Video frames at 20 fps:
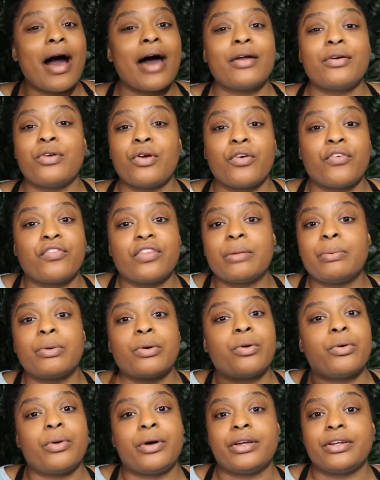I don't know, flip a
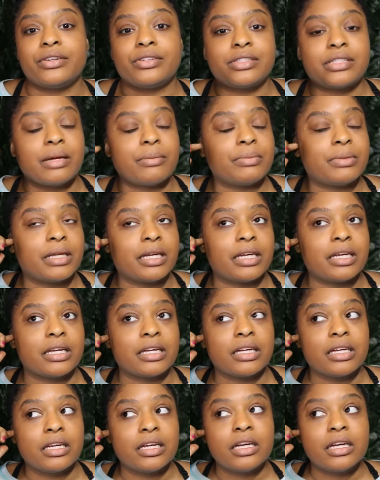coin or something.